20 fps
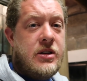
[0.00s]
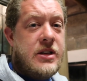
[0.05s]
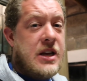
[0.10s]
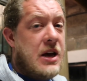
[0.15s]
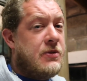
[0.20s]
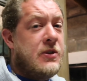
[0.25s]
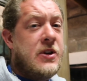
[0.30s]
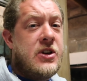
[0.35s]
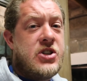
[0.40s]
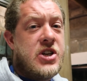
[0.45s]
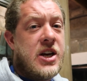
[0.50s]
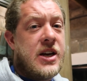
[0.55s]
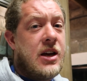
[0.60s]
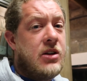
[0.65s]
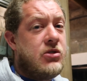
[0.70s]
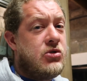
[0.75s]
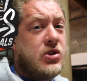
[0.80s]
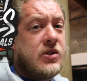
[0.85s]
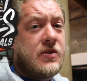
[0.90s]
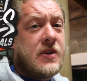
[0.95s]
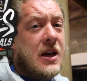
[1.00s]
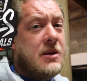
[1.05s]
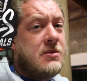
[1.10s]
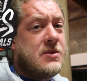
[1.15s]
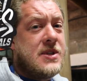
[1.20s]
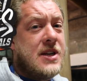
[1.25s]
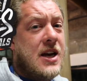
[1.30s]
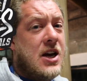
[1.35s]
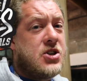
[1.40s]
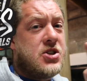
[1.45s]
Definitely check out Drift
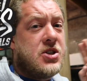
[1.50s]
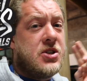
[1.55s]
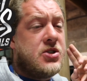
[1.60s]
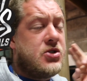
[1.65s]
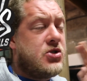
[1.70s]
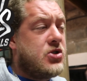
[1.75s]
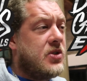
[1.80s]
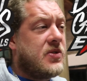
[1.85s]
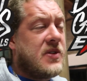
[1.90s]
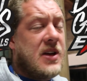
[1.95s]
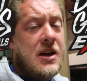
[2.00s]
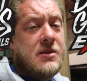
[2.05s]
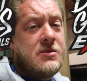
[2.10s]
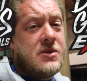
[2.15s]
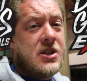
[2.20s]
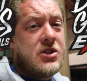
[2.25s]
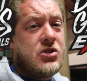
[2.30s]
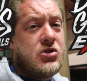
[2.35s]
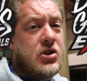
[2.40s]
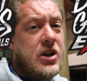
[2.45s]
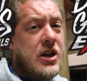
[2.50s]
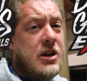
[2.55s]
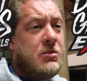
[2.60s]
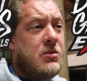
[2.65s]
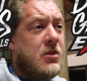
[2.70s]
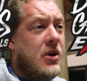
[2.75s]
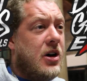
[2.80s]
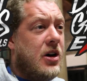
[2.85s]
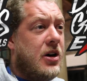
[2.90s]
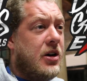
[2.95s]
Games Nationals, Drift Games
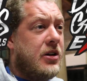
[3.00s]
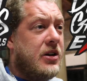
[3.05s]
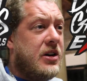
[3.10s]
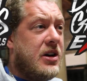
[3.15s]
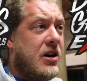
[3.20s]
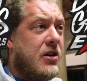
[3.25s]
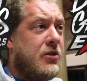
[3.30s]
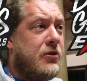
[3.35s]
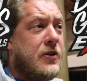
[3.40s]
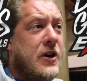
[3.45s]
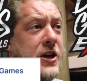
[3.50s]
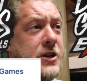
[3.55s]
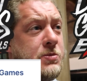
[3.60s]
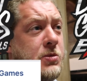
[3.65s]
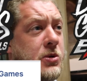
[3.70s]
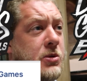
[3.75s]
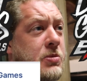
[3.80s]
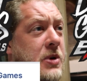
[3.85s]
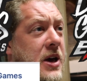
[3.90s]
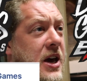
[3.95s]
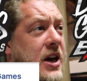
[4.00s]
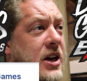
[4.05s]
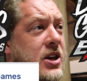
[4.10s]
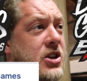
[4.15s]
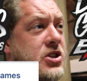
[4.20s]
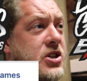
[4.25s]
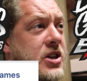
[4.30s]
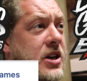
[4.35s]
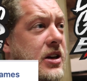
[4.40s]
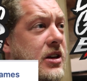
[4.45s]
Extreme on their Facebook
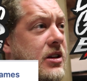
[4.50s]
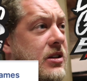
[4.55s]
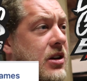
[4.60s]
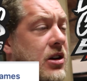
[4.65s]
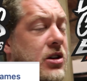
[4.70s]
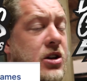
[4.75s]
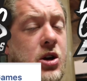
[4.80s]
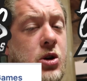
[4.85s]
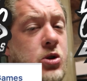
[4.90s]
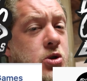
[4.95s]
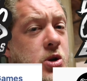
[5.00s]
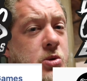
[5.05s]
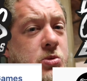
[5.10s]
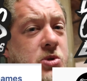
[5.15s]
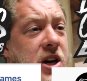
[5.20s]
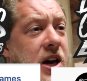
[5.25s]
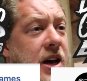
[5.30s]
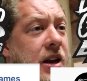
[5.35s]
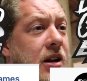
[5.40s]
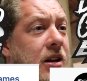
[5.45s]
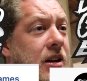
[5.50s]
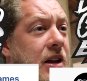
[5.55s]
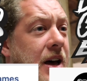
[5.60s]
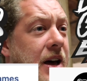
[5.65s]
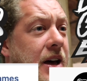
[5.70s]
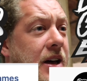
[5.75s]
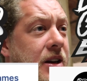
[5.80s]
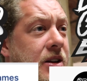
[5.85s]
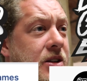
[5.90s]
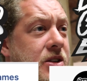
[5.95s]
page, their YouTube channel,
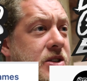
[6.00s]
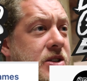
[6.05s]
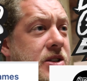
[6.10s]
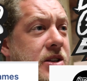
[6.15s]
and